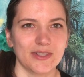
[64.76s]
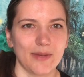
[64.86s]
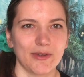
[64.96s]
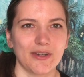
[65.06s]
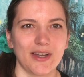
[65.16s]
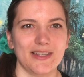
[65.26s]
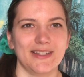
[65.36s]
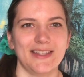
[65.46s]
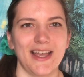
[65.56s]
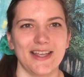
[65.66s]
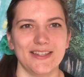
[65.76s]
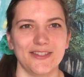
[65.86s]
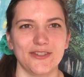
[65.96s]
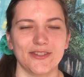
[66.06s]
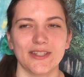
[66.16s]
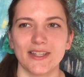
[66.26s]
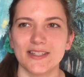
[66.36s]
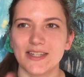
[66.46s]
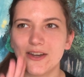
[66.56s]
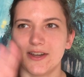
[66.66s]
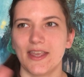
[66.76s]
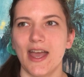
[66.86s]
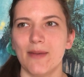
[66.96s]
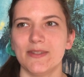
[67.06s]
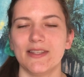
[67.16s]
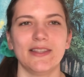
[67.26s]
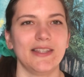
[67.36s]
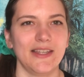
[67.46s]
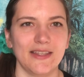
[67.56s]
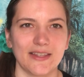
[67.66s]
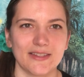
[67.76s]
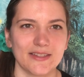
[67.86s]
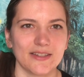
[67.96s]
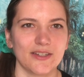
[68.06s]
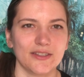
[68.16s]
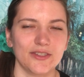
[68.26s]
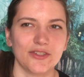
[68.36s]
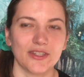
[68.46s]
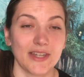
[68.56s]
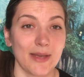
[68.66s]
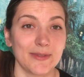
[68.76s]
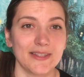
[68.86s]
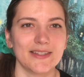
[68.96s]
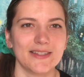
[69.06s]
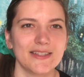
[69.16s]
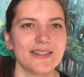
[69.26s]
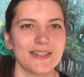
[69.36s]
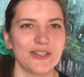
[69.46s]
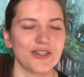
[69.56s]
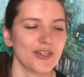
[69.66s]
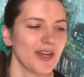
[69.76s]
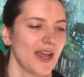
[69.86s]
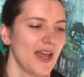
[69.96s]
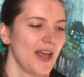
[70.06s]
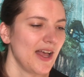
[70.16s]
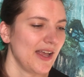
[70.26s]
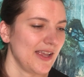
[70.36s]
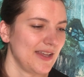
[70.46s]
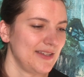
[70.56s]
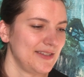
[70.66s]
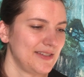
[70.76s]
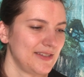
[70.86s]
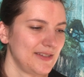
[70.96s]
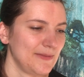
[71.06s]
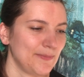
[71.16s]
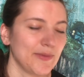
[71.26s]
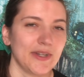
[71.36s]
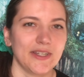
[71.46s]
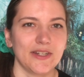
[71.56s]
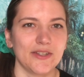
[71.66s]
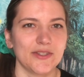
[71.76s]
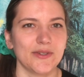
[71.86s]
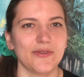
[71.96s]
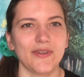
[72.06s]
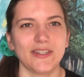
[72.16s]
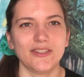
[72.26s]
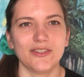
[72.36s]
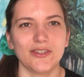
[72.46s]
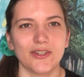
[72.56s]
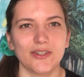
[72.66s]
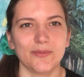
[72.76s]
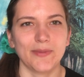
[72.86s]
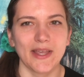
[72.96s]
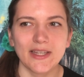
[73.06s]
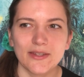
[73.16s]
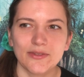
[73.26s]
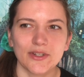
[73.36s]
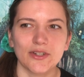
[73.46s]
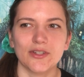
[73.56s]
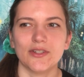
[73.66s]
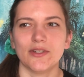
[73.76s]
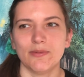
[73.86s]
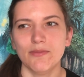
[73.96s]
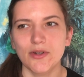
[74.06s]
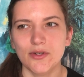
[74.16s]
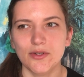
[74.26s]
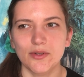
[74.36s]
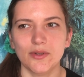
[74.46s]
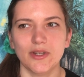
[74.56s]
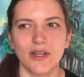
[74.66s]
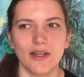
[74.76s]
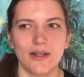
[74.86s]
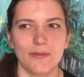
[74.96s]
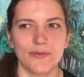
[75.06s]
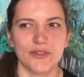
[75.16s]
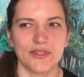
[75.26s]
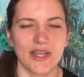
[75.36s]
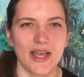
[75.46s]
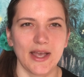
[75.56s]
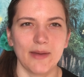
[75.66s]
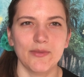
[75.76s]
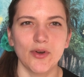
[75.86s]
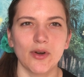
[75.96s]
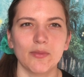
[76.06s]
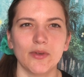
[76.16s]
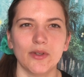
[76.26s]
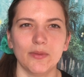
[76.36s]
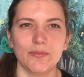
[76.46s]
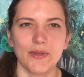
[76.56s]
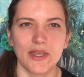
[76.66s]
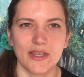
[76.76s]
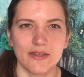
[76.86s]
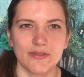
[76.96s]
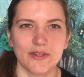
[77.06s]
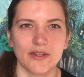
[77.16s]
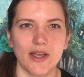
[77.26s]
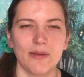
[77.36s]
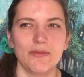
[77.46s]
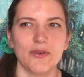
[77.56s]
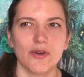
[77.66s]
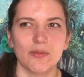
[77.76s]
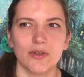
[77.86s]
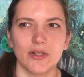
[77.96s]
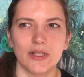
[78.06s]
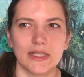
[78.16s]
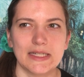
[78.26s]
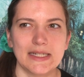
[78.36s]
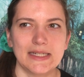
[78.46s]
come across as just like staring absently. That's called usually an absent seizure, but it can also affect your behavior, your mood, just abnormal behavior, abnormal